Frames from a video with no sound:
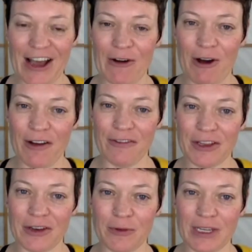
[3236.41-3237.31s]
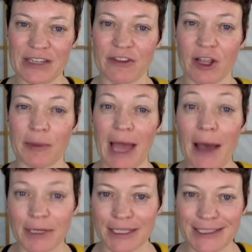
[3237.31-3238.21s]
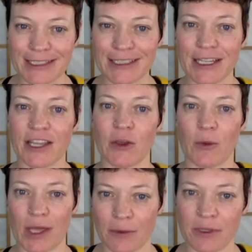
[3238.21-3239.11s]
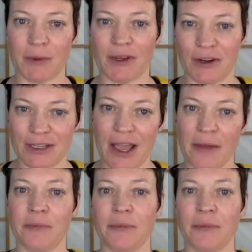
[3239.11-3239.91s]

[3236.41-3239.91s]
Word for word: how often we develop habits in the way that we spend our time,